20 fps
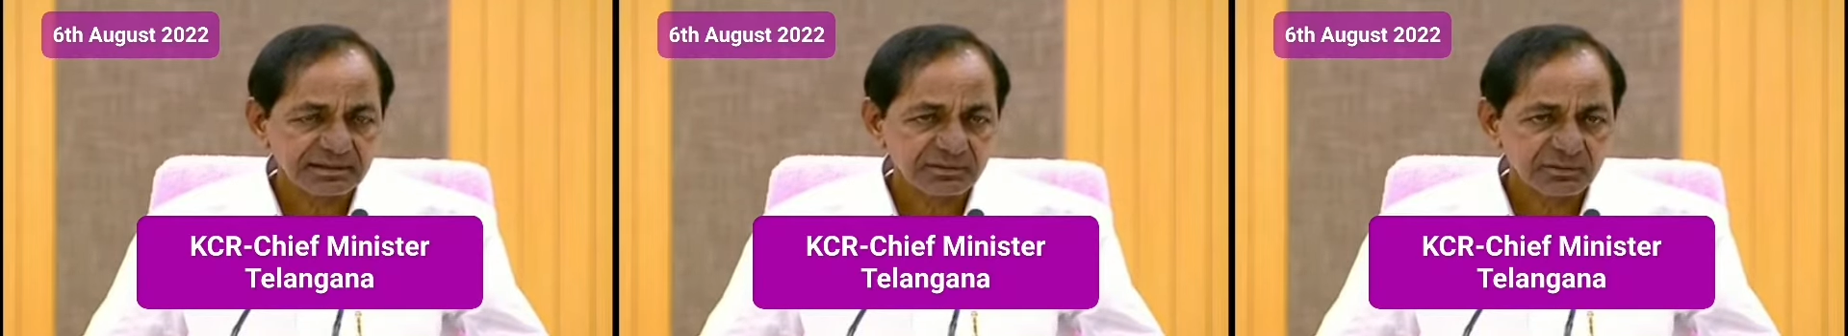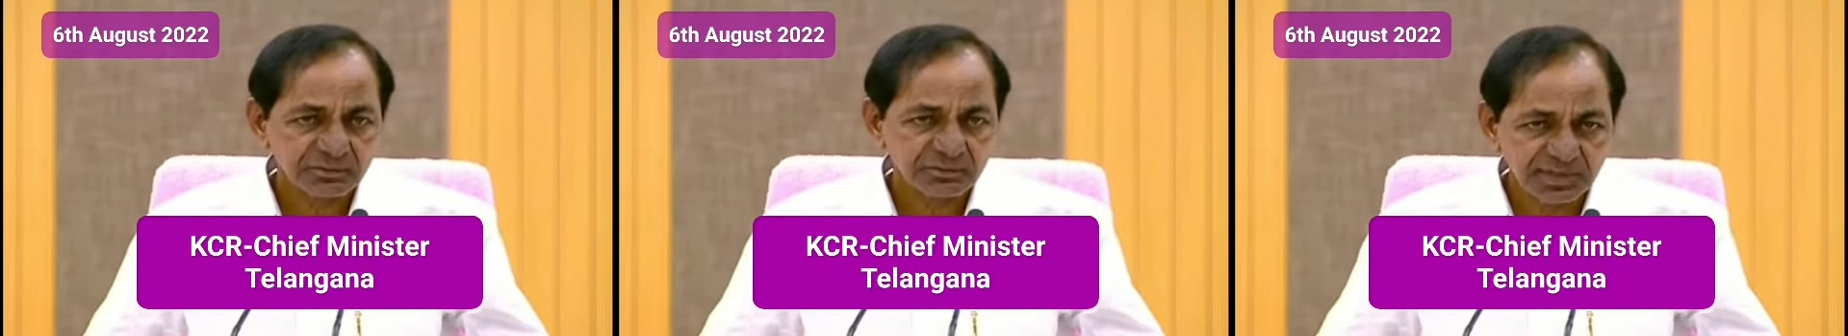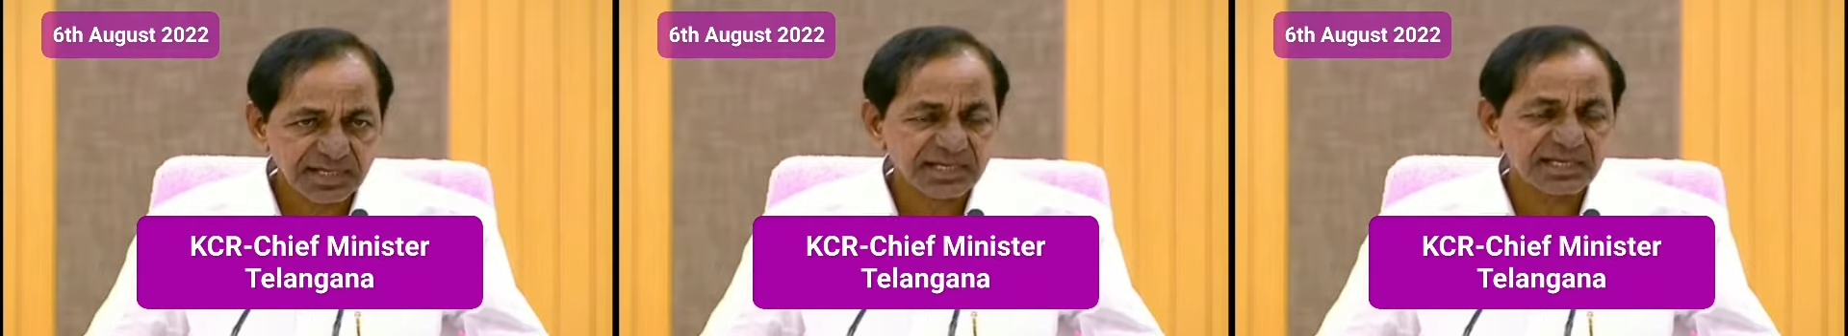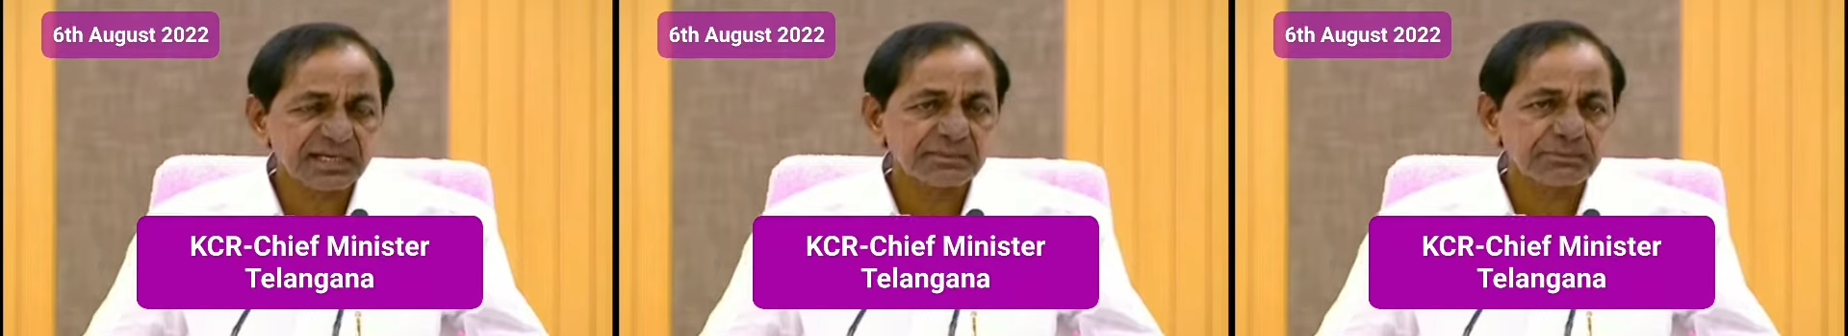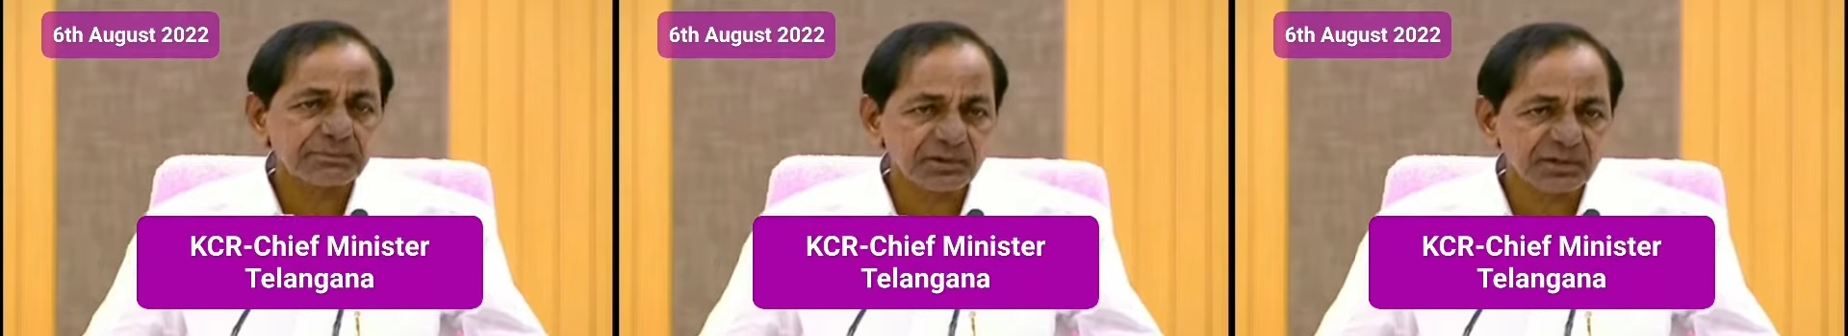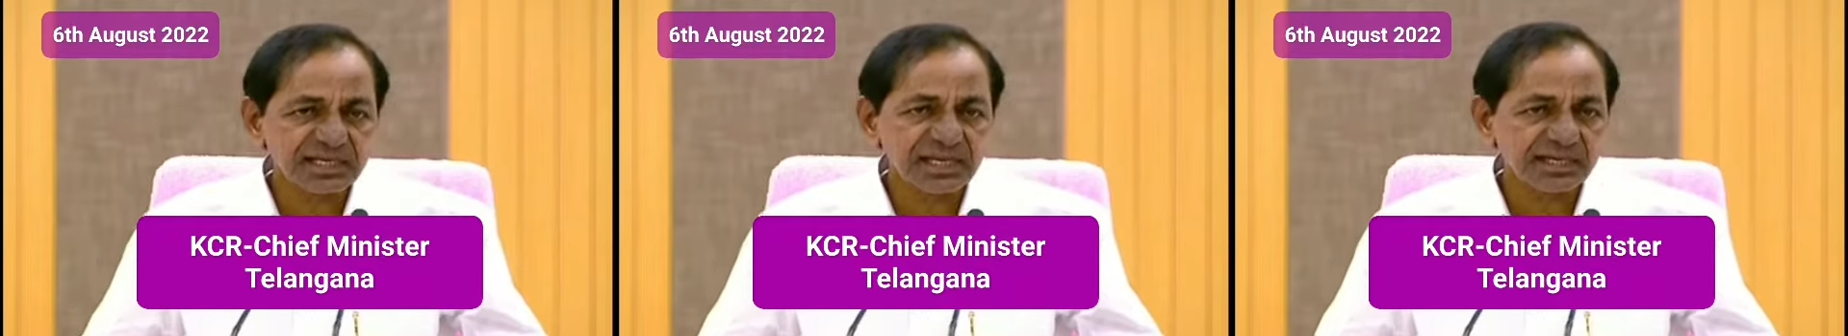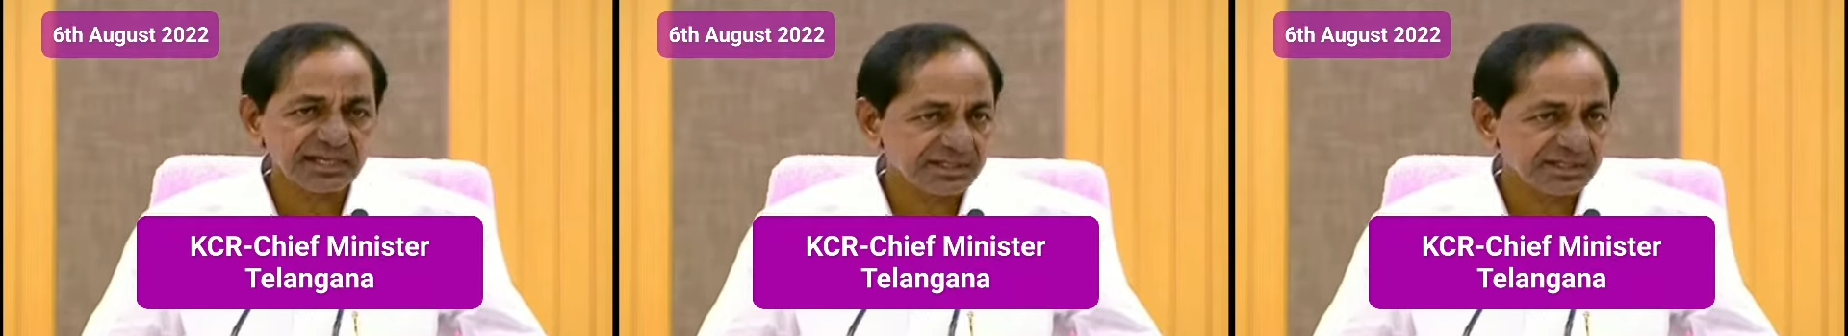to make it a
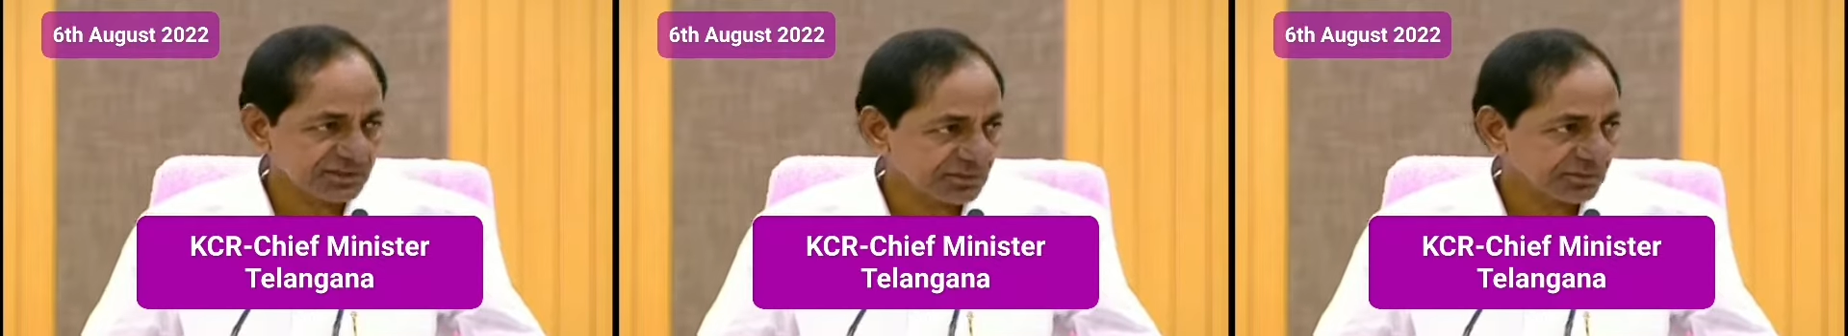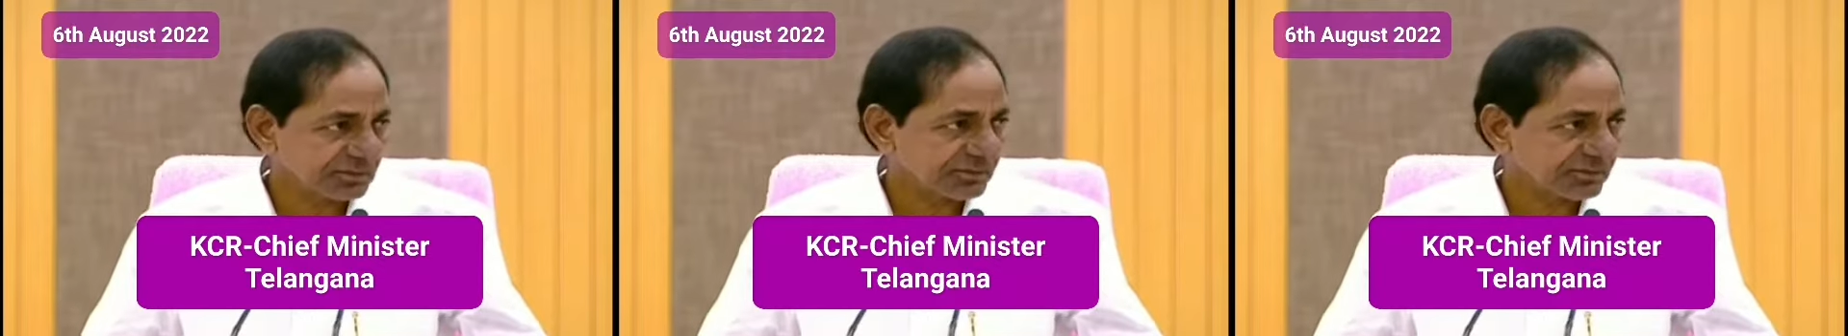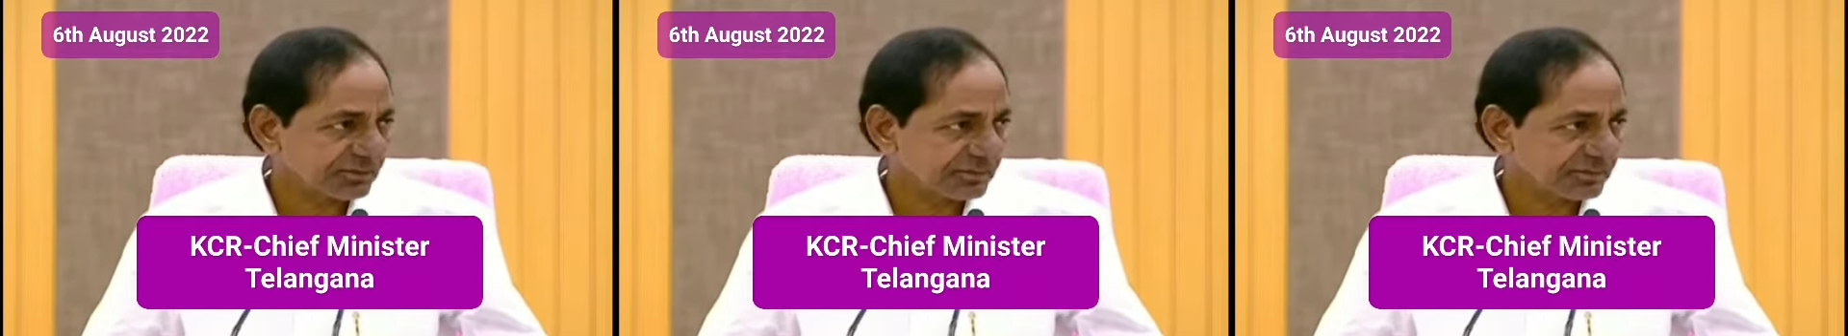political issue,